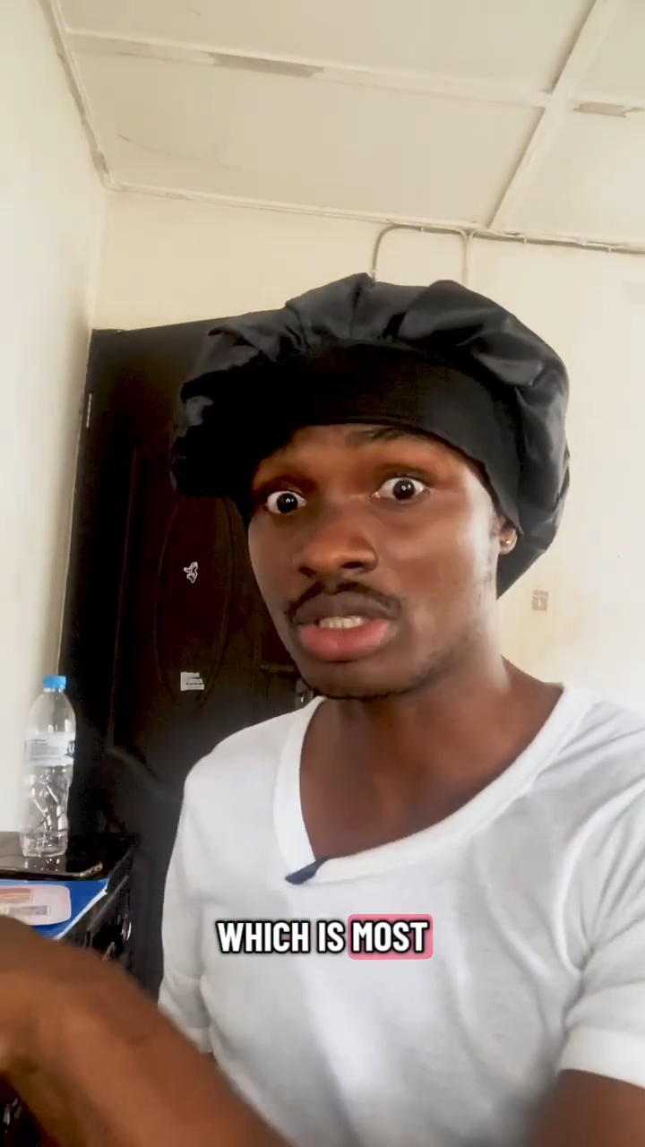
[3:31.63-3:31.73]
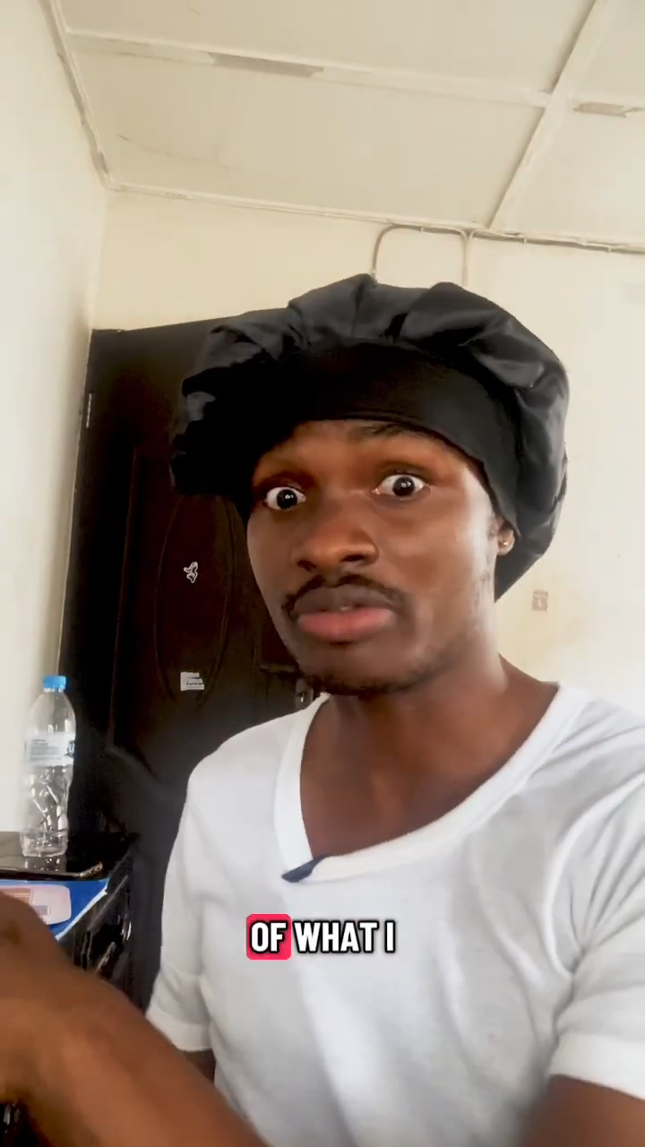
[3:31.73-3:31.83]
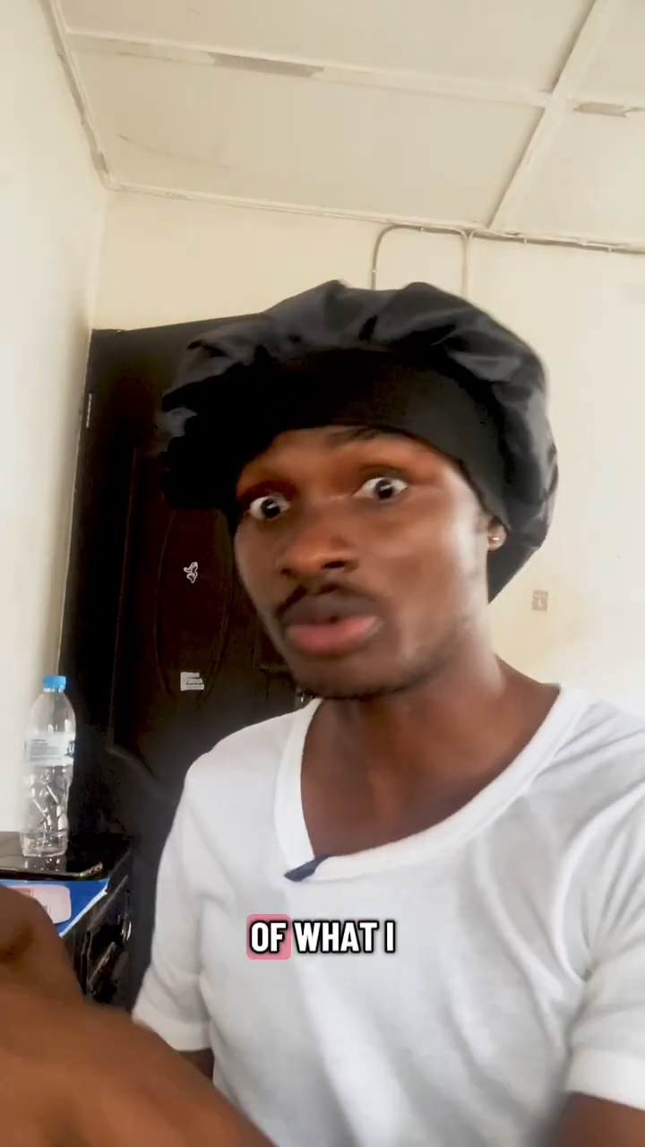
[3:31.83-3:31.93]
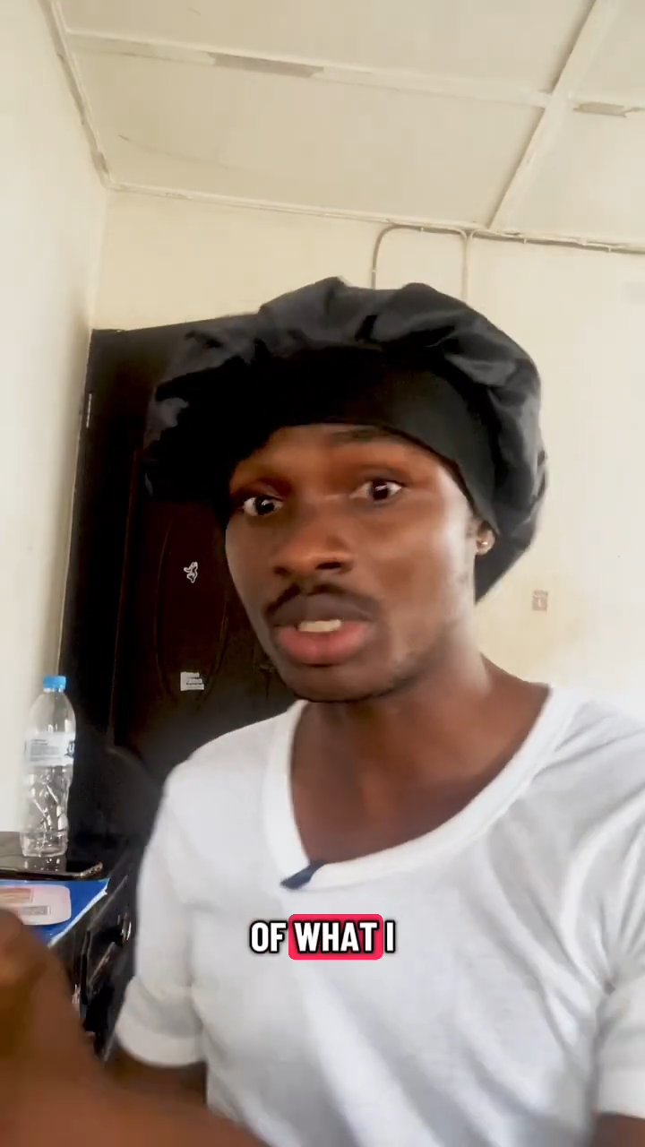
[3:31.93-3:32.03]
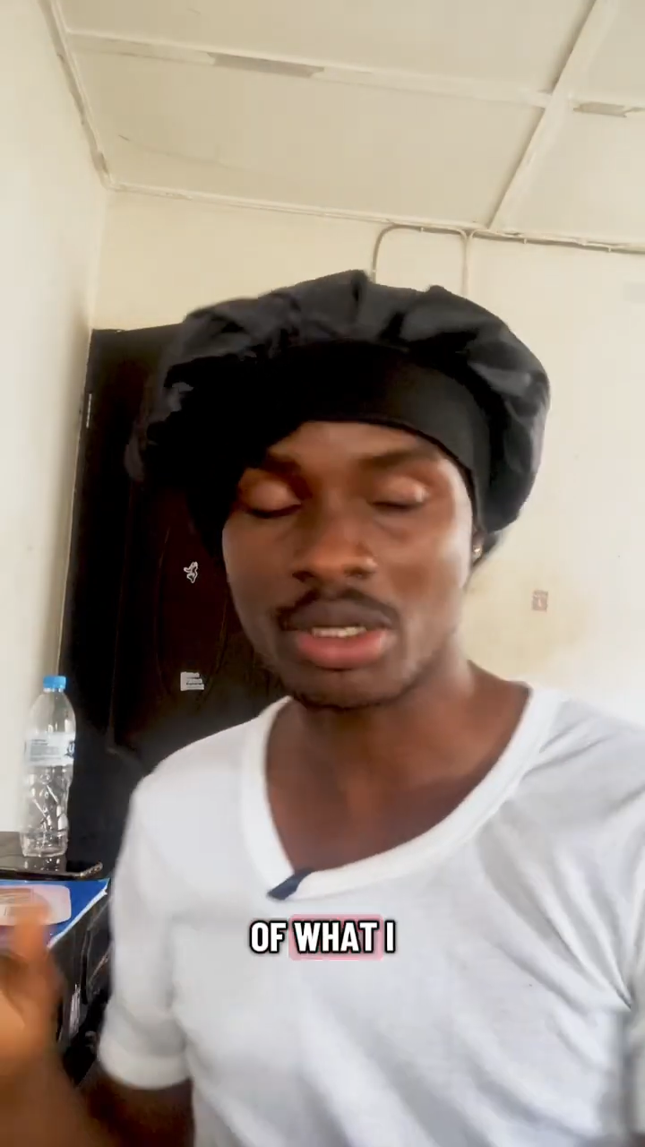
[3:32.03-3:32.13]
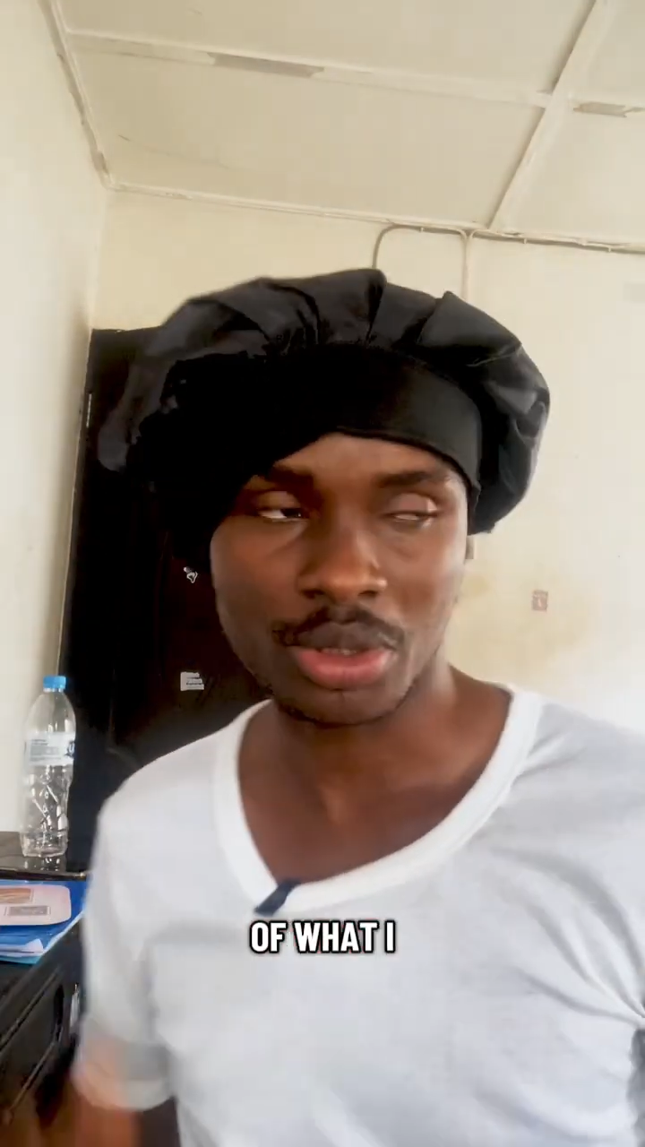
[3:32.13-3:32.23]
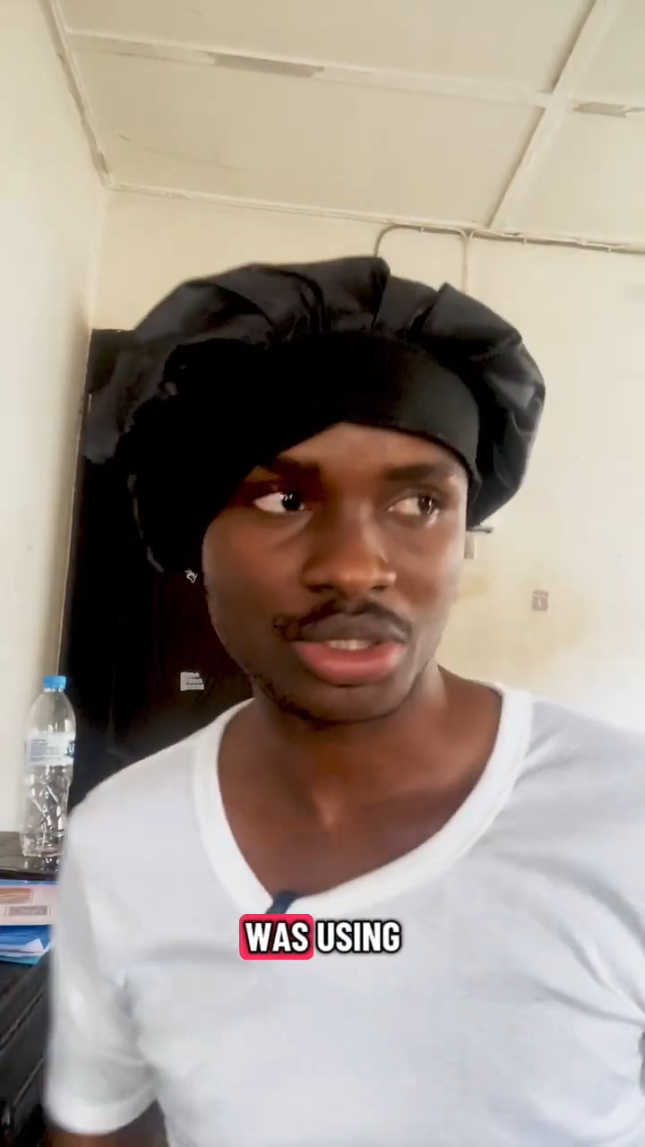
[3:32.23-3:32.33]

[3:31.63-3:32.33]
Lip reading: of what I was